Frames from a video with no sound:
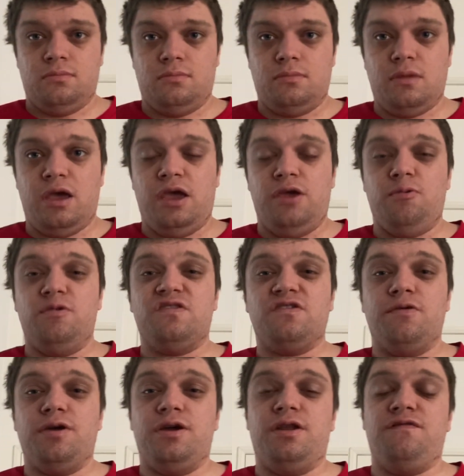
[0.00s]
Hey, what's
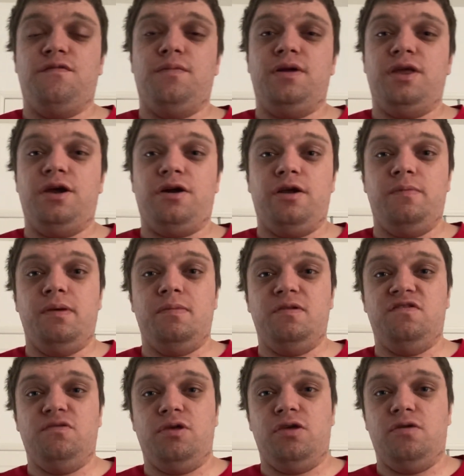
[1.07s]
going on, everybody? How are you people
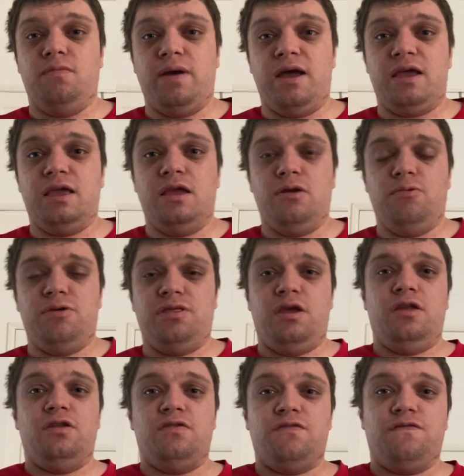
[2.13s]
doing here? Back again with
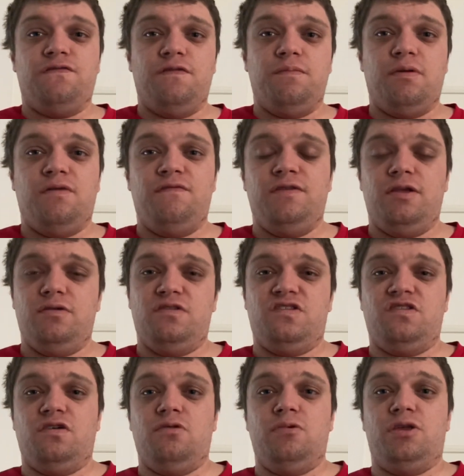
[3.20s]
another football video.
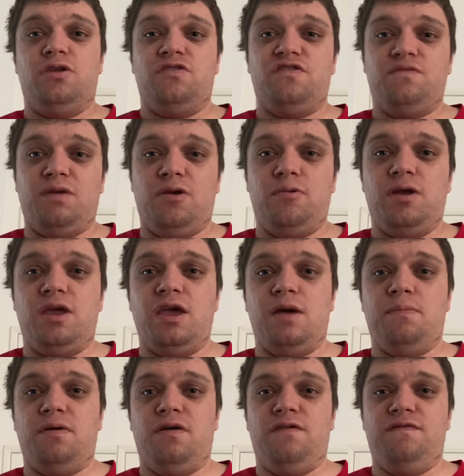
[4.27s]
So here's my
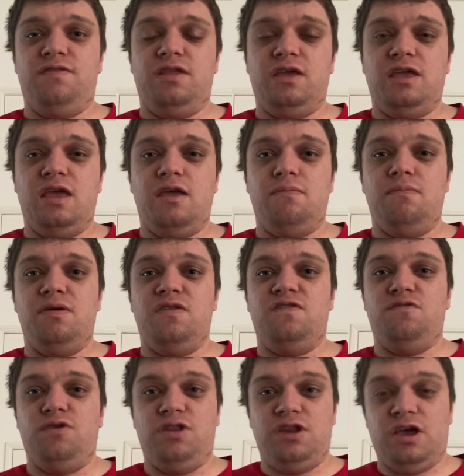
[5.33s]
recap of the game
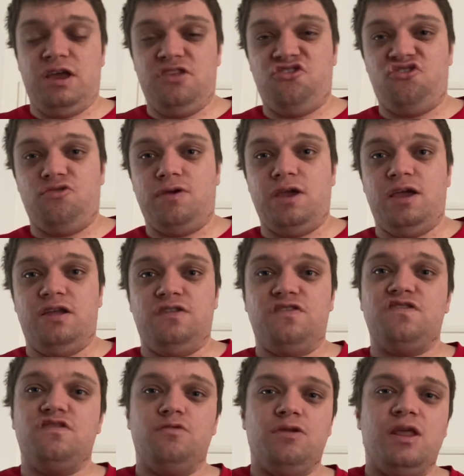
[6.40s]
between Nigeria and
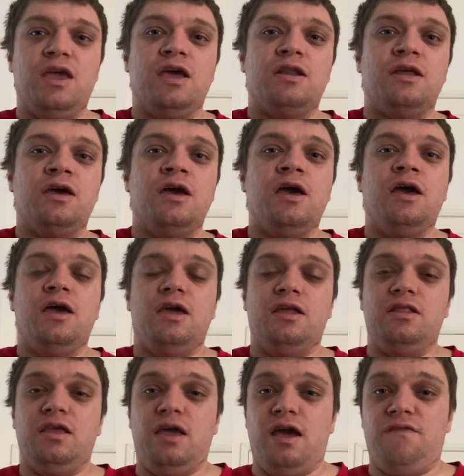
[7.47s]
Sudan in
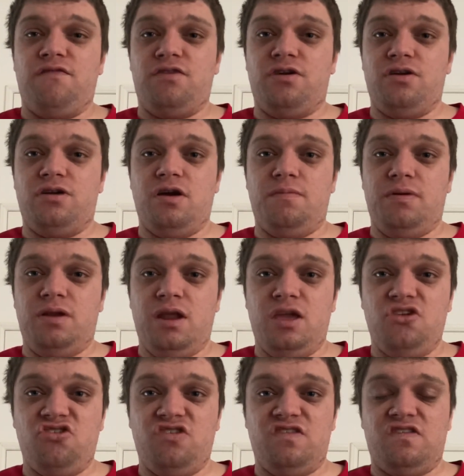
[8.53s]
the Africa Cup of
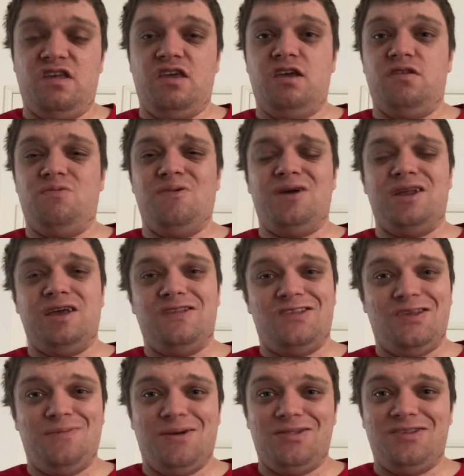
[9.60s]
Nations. And what can I
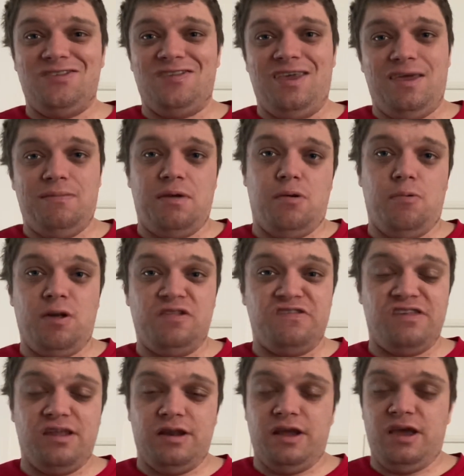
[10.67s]
say about this game? And once
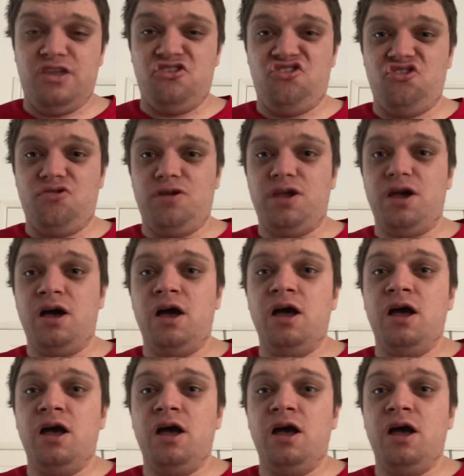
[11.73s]
again, Nigeria